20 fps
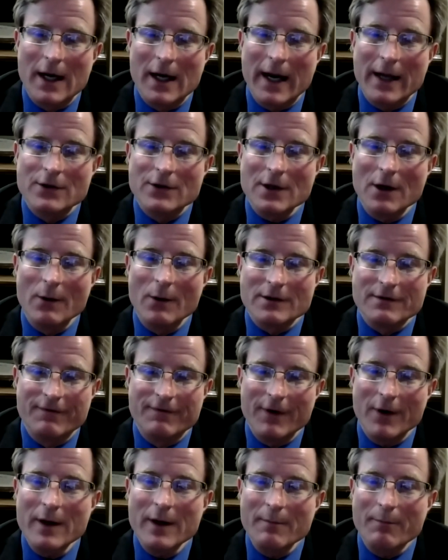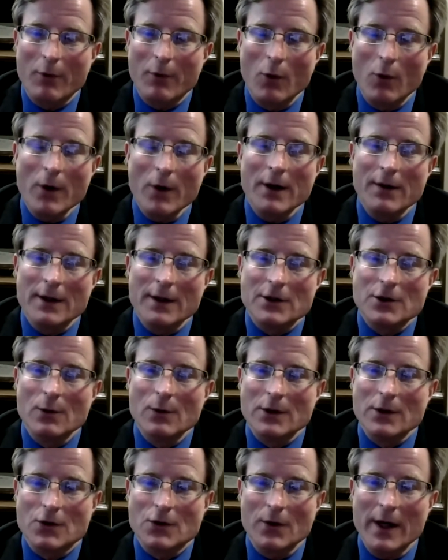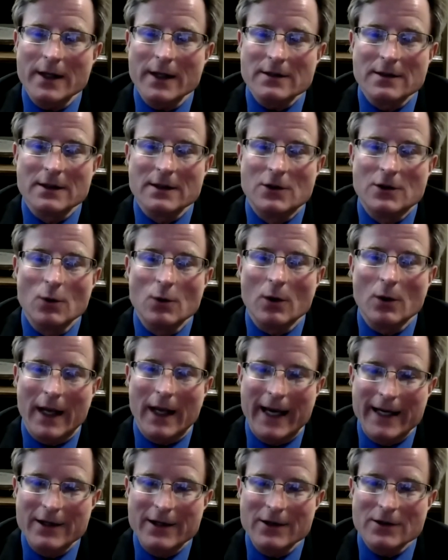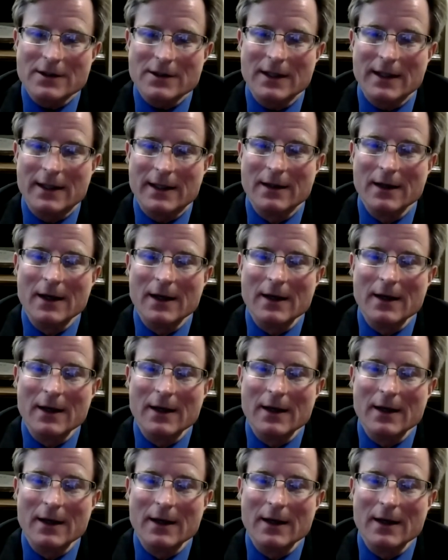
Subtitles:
And so it's very important that you address the dual agency